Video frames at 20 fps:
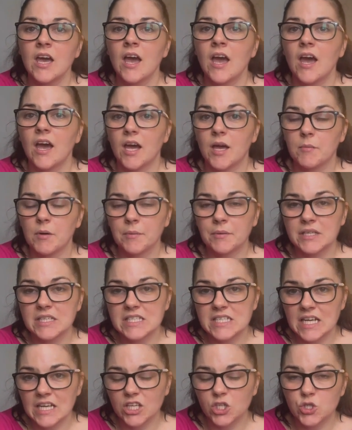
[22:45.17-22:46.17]
I'm going
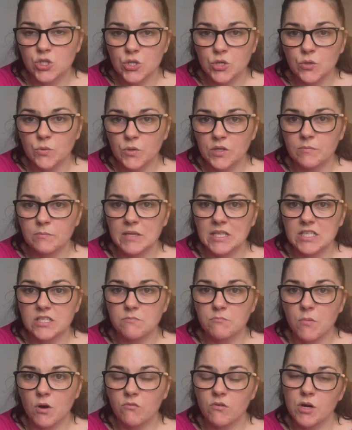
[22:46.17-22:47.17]
to take 2 with me
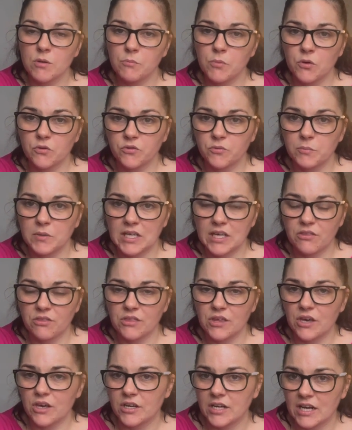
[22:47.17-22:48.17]
tomorrow, possibly a
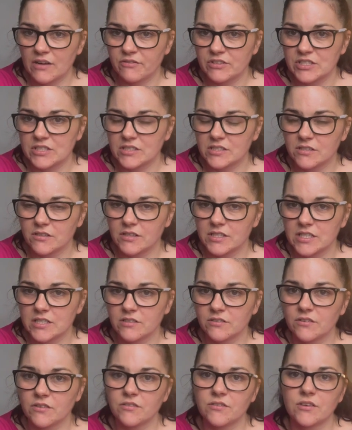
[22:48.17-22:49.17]
third. Haven't decided
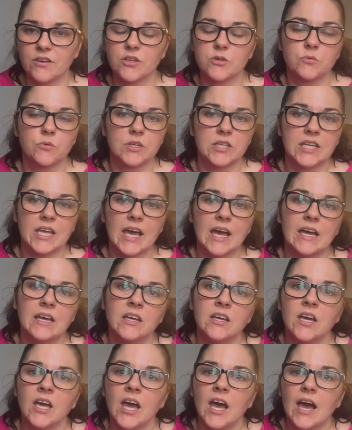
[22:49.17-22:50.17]
on the third one yet.
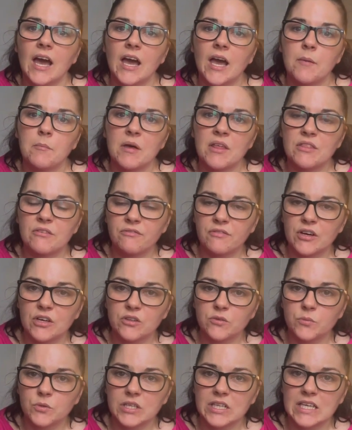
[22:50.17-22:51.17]
And the
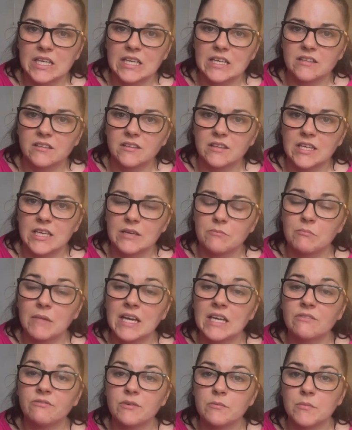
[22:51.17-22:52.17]
first one is the
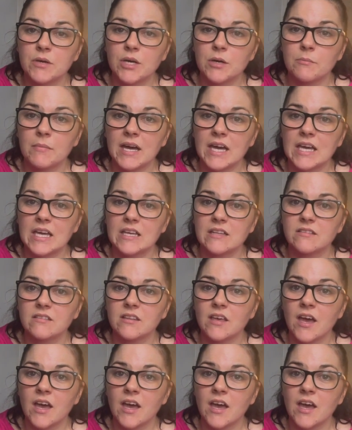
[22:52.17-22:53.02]
Made for Mermaids